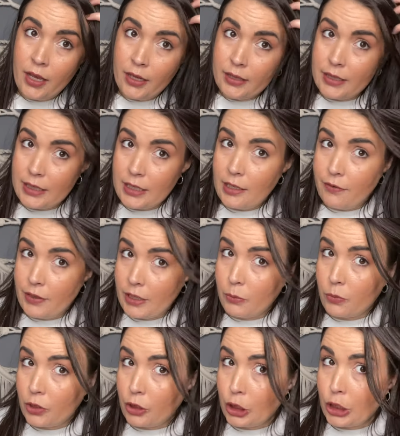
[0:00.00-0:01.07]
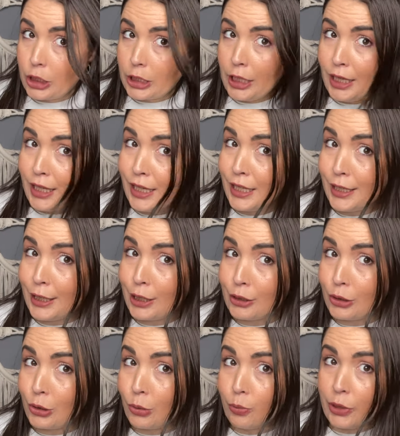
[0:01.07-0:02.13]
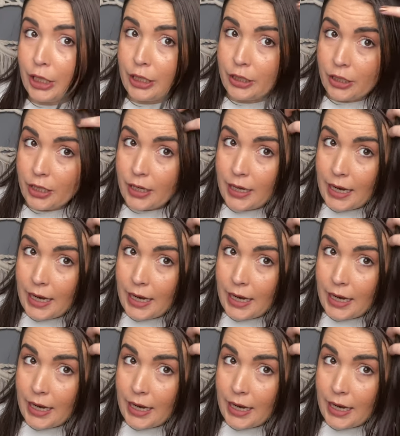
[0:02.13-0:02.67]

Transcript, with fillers: to see if it would look a little better